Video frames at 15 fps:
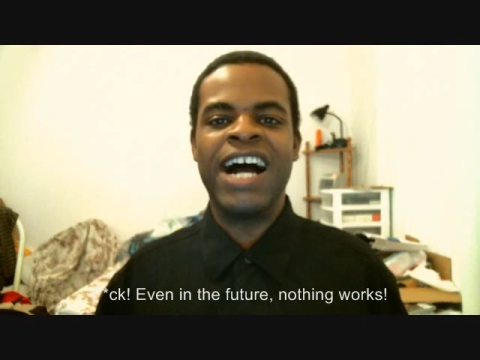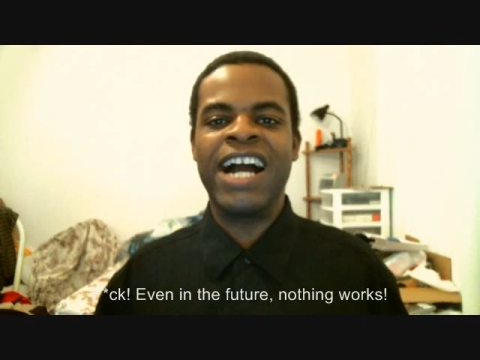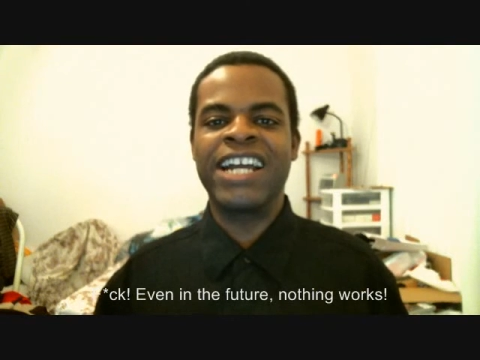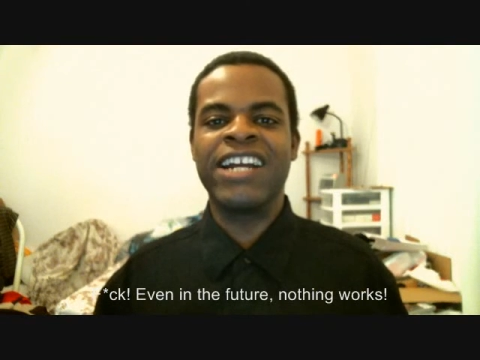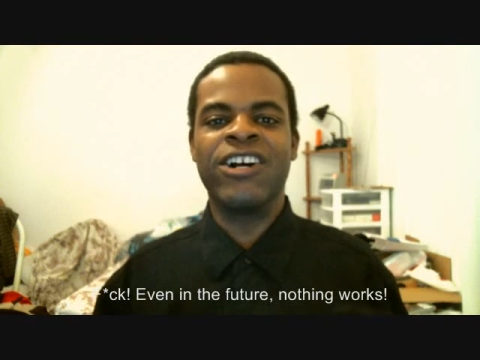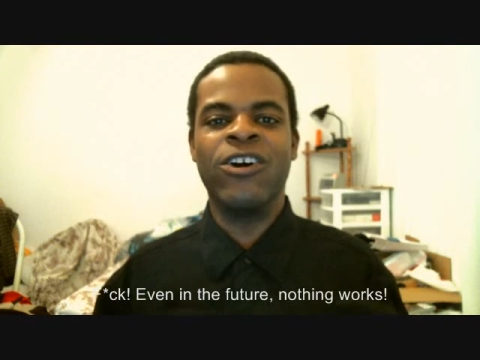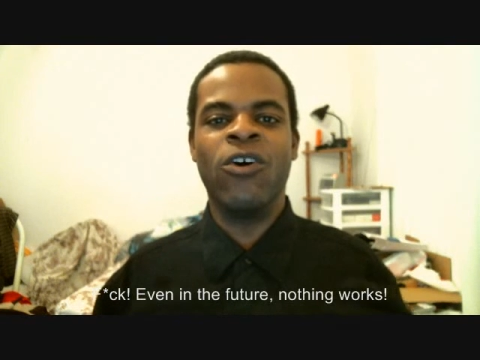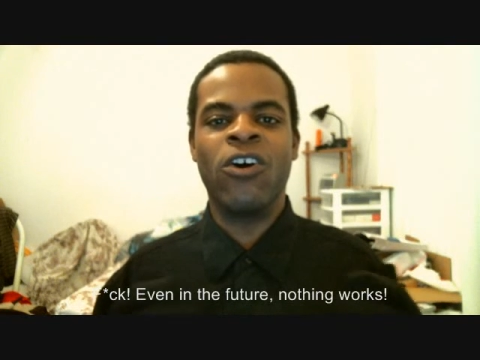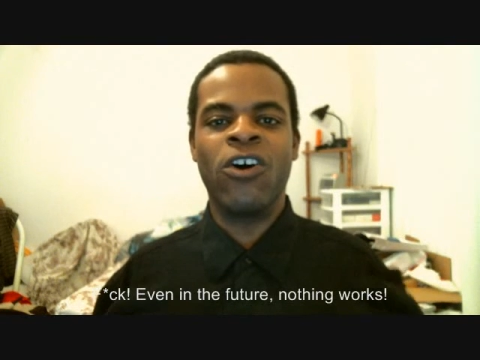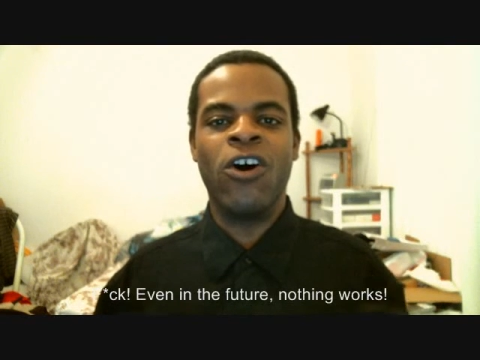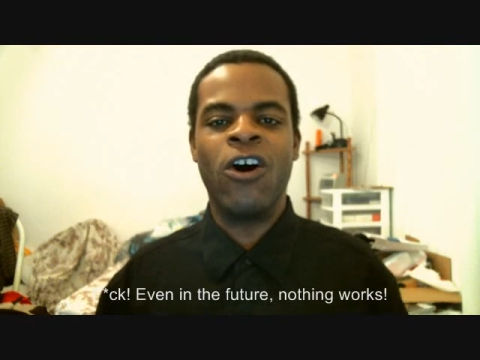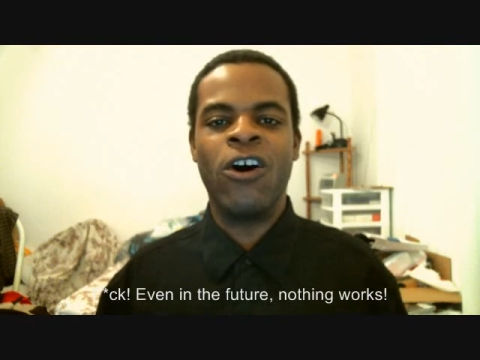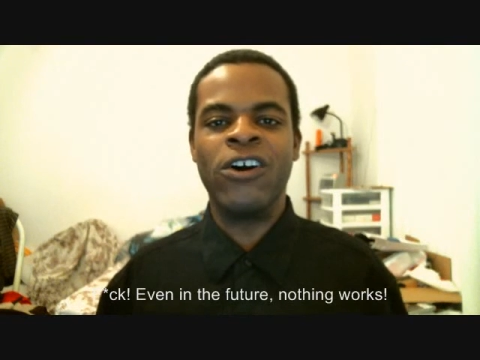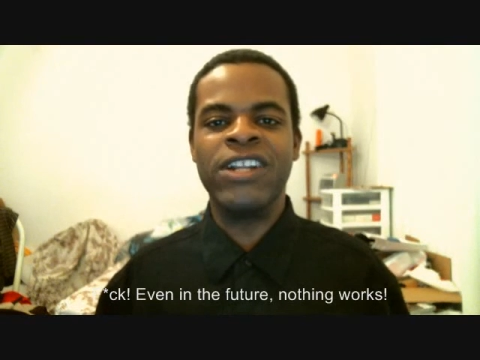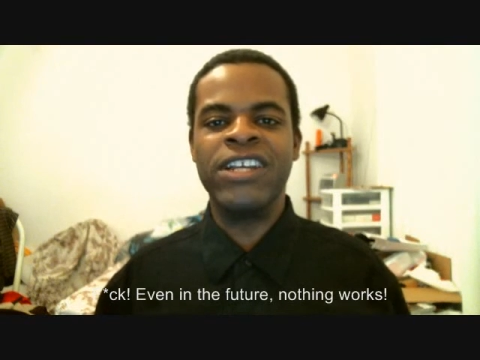can go
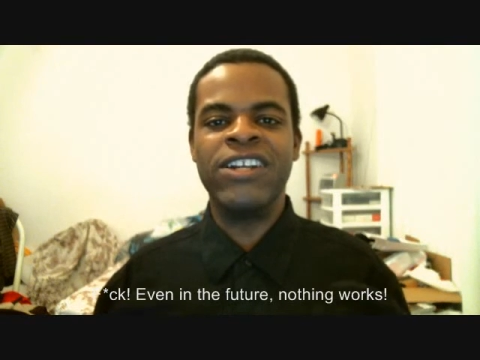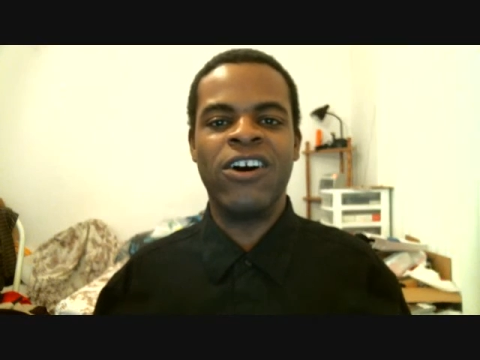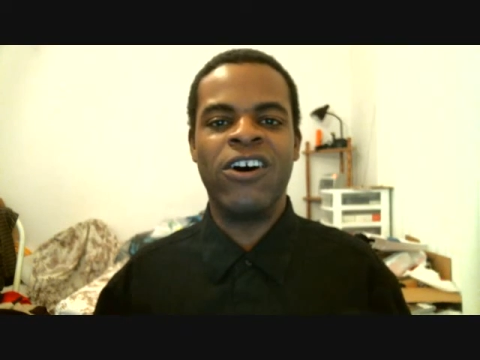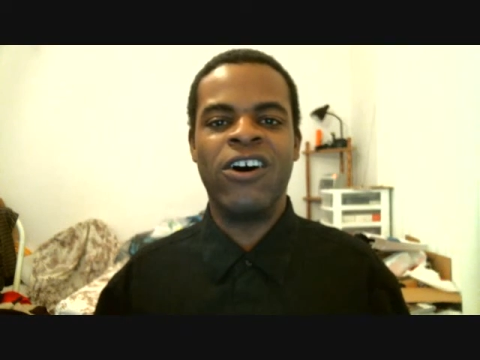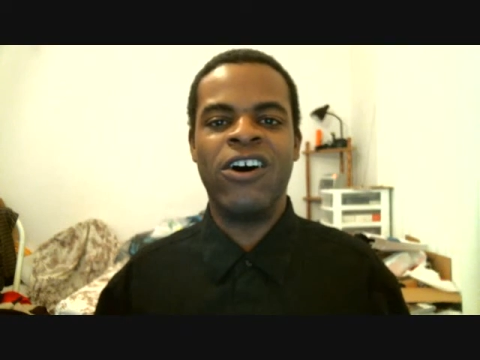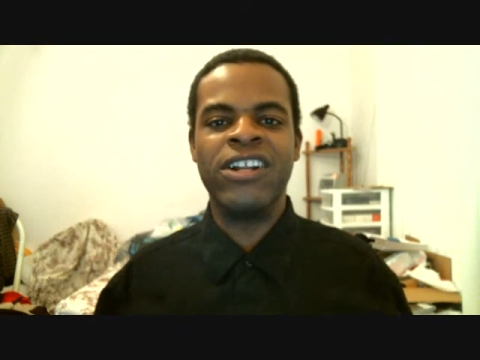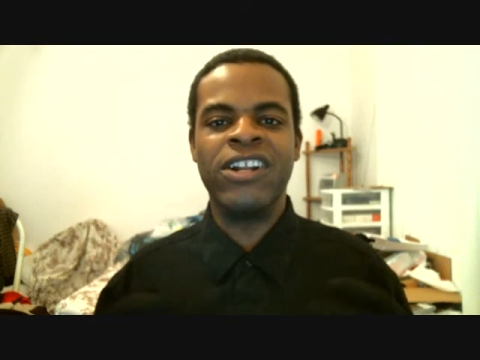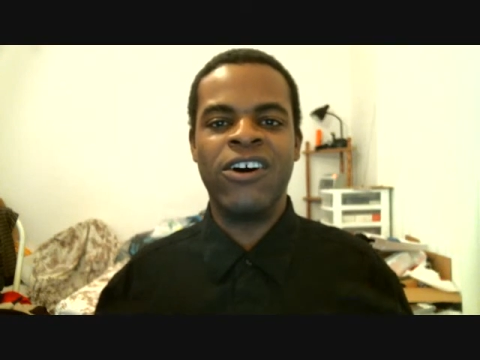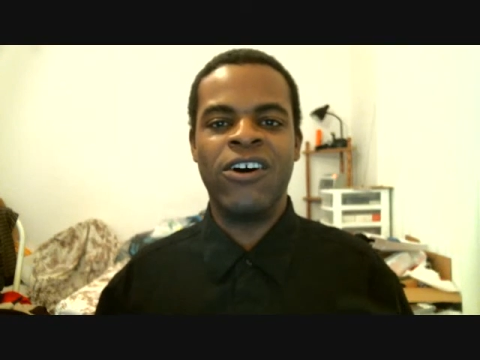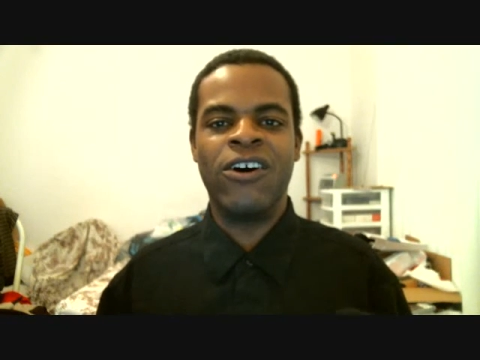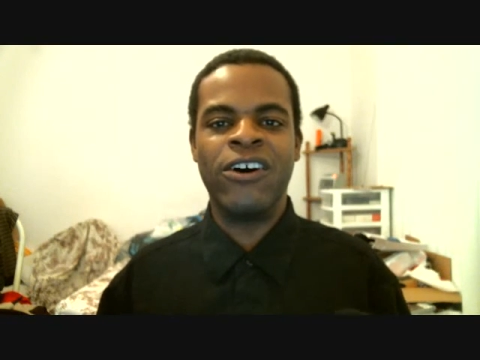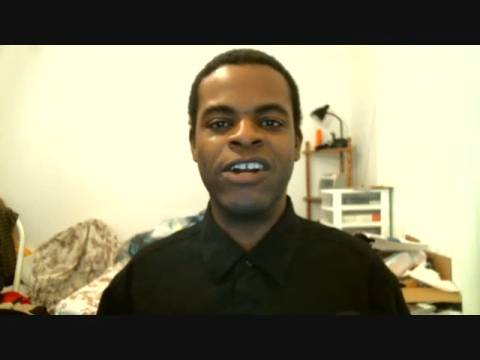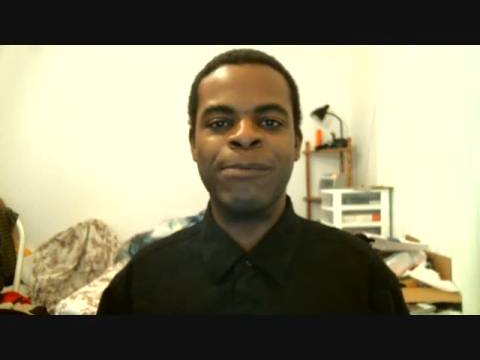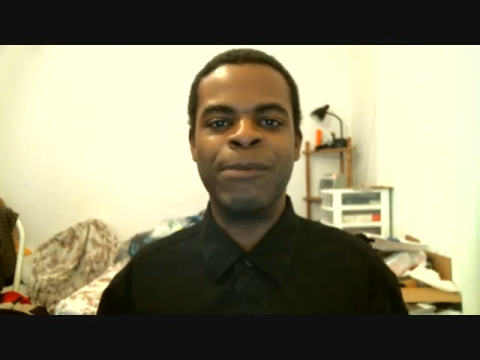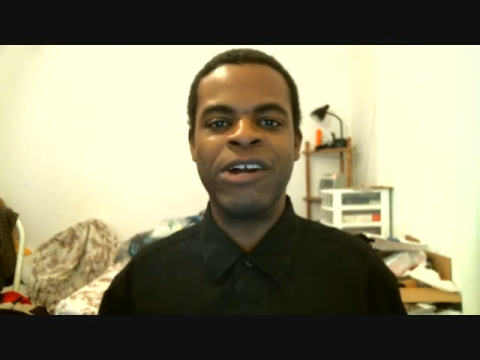on and on and
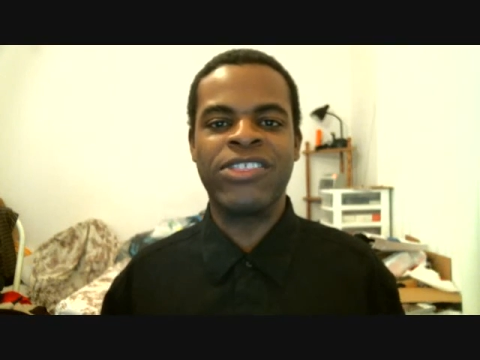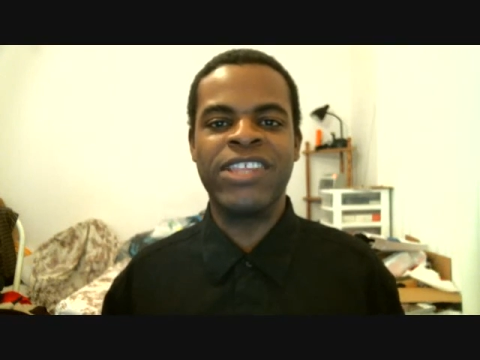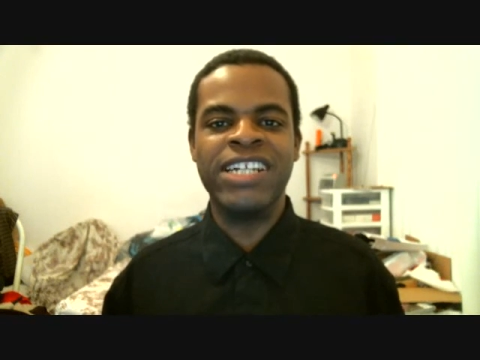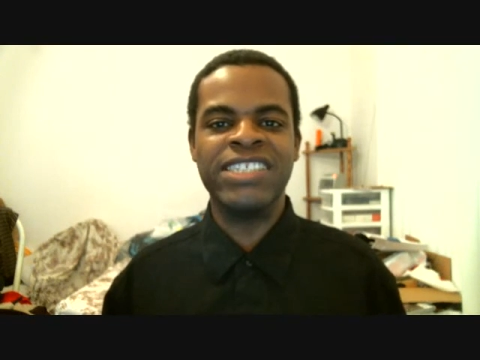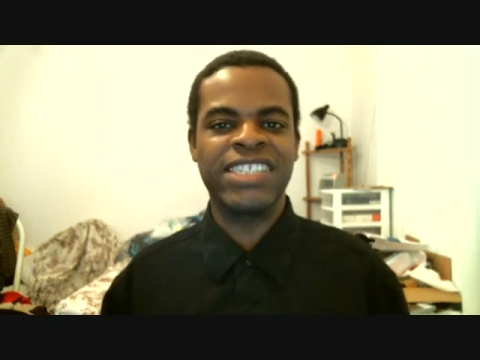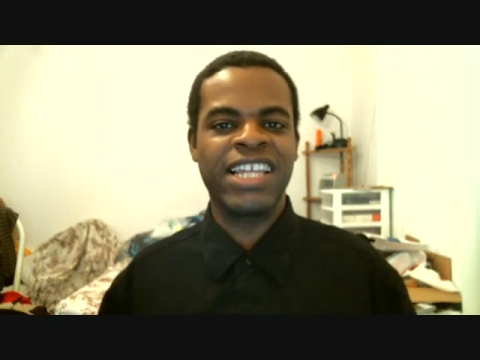on about things